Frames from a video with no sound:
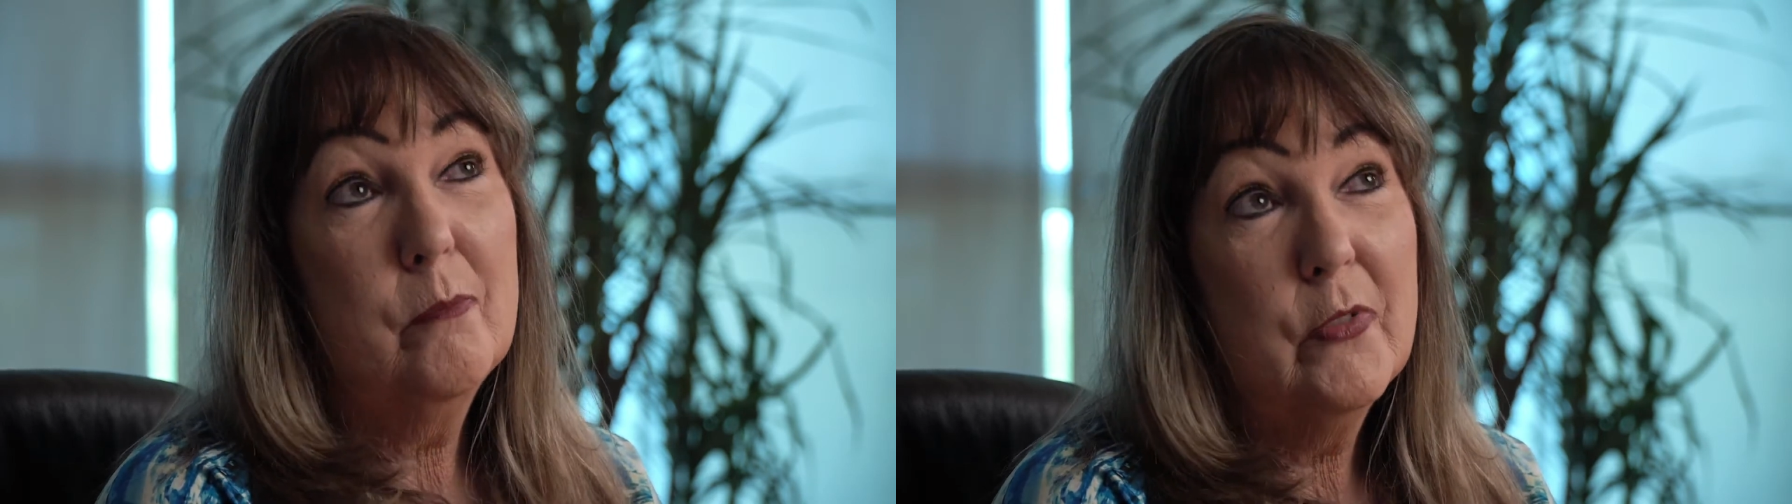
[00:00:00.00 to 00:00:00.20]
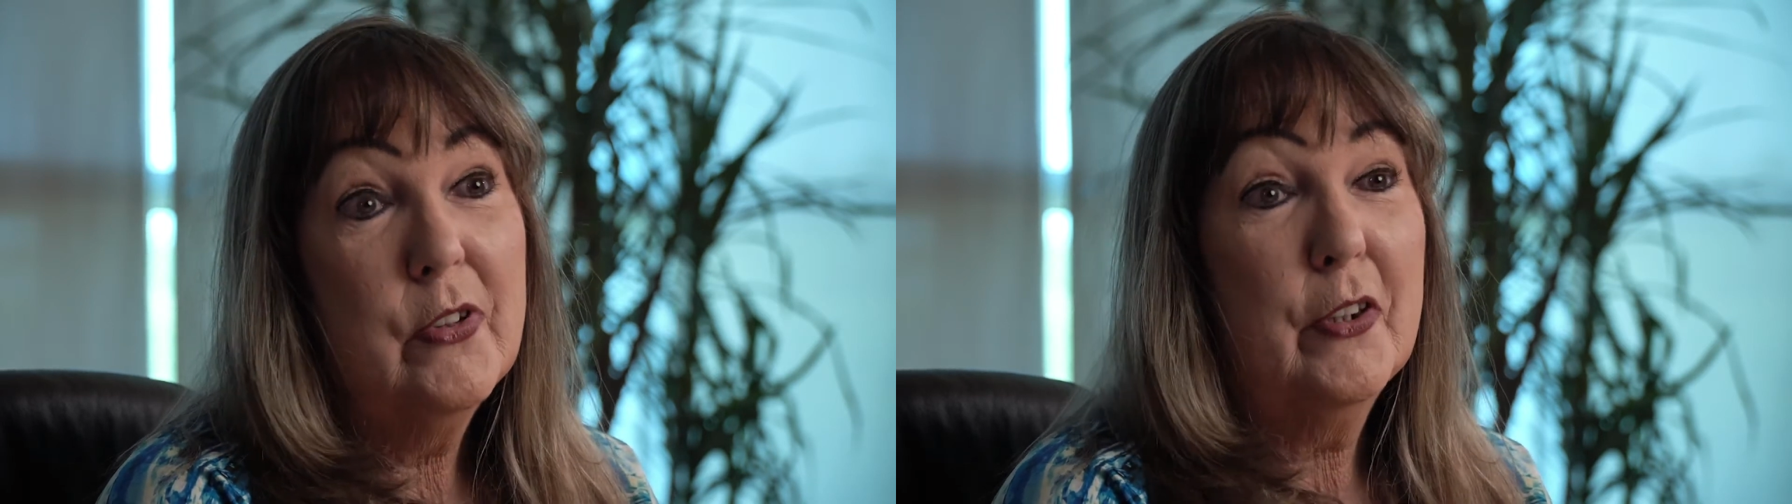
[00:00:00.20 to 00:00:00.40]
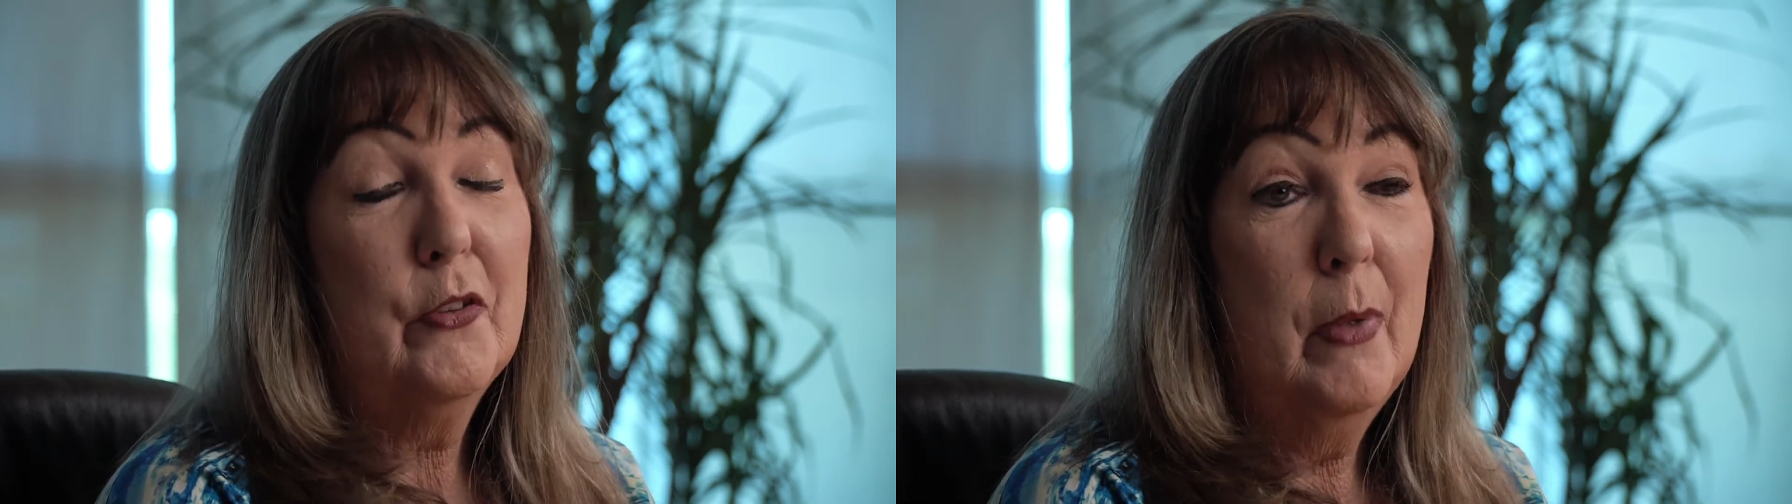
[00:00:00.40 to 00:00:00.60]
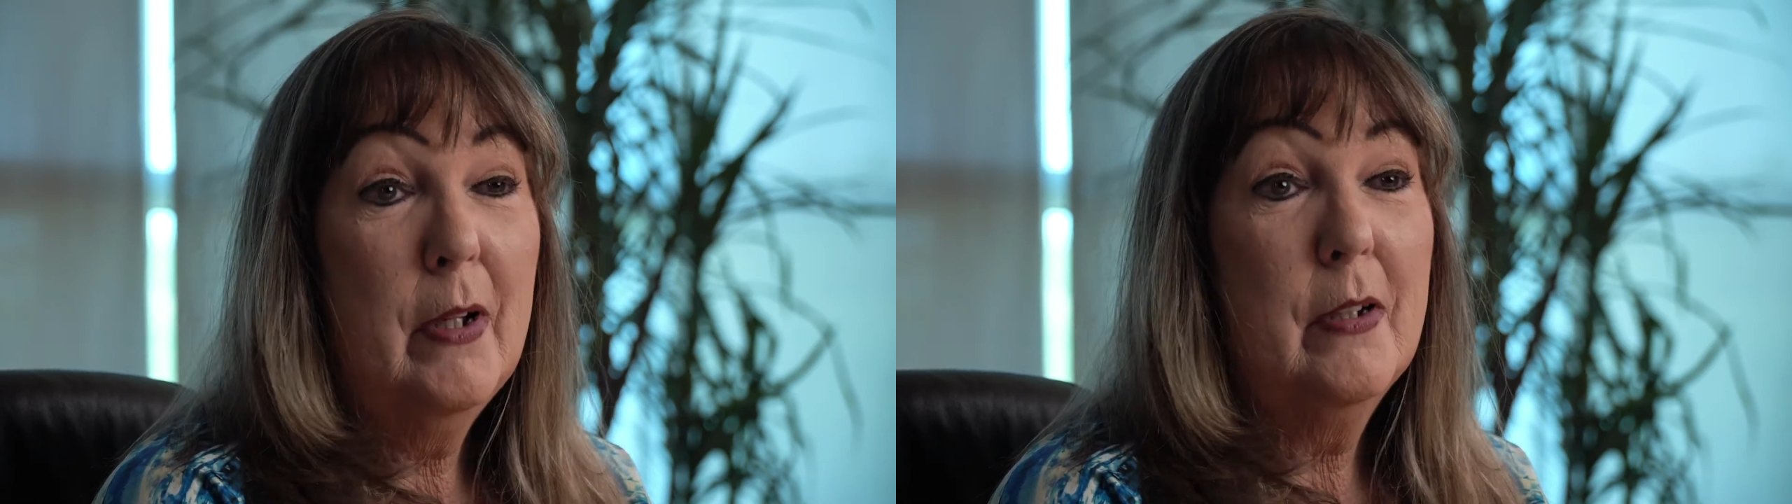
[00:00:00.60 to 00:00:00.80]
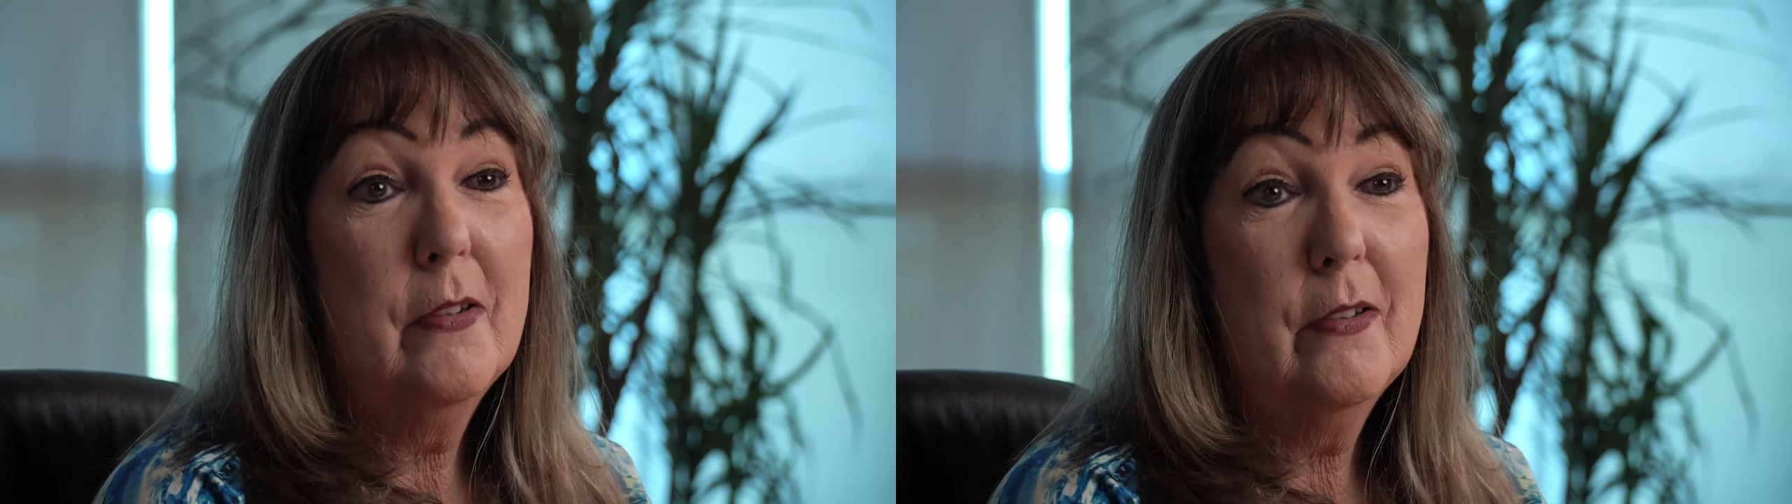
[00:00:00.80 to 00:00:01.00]
six
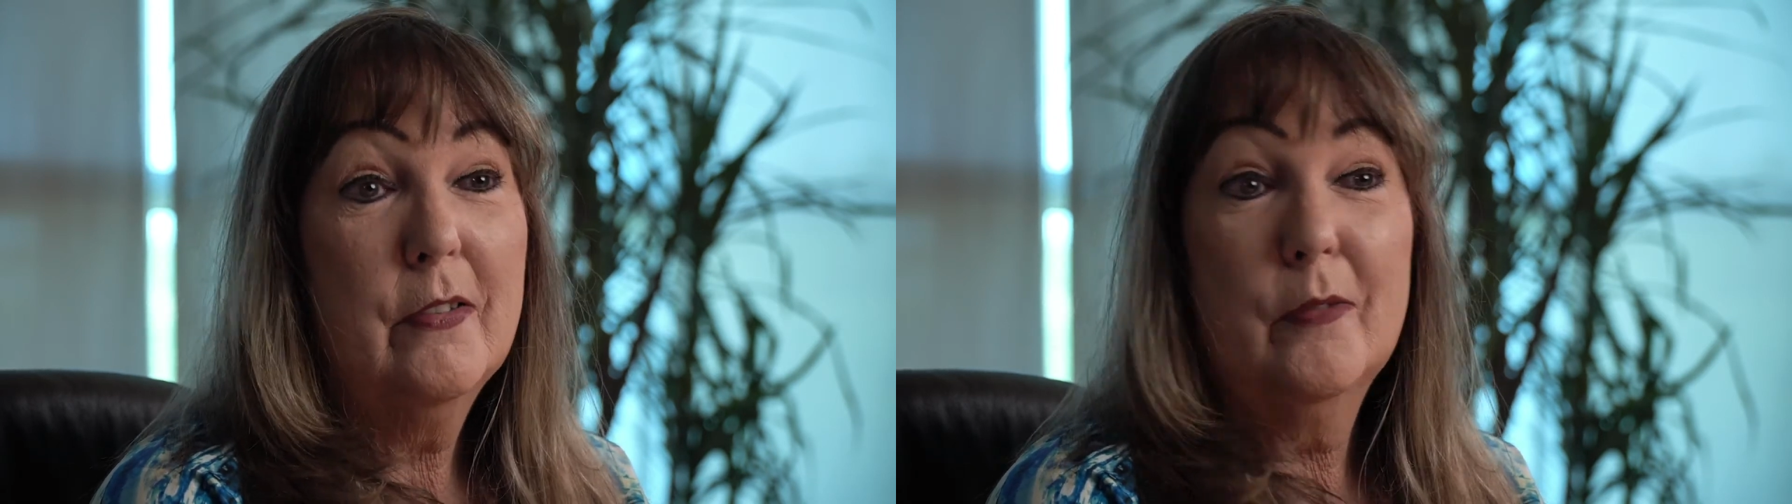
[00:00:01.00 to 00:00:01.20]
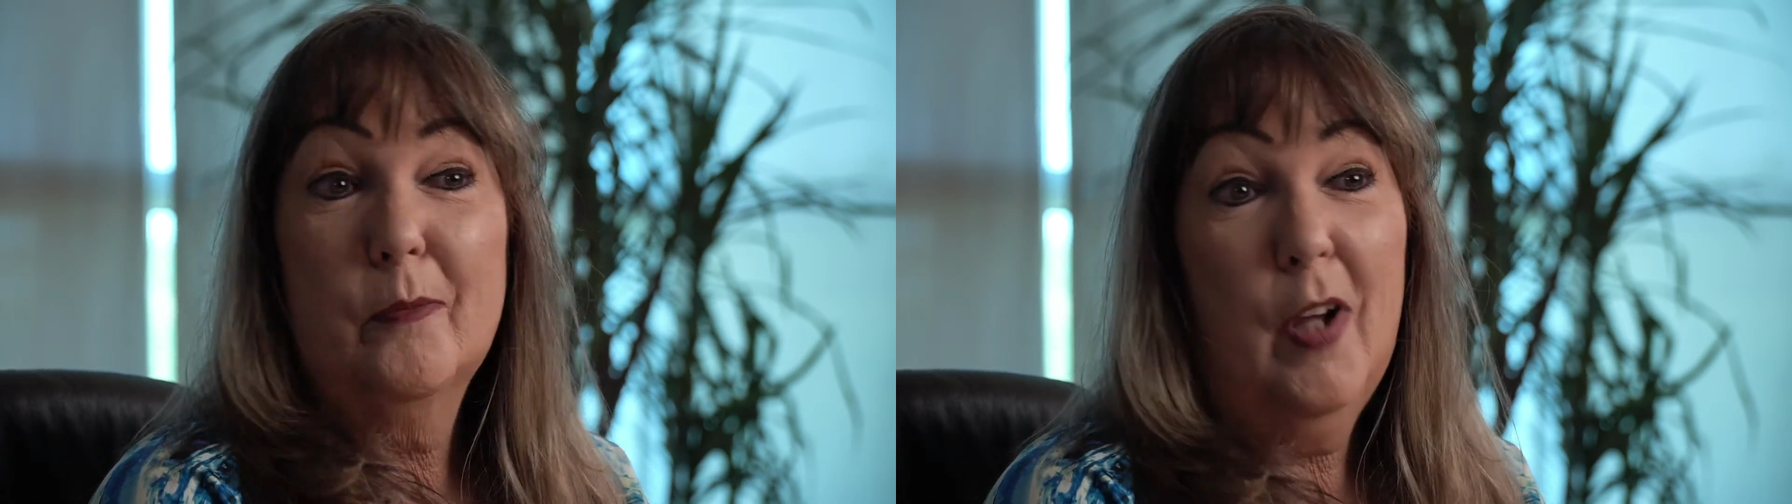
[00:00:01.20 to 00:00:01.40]
months,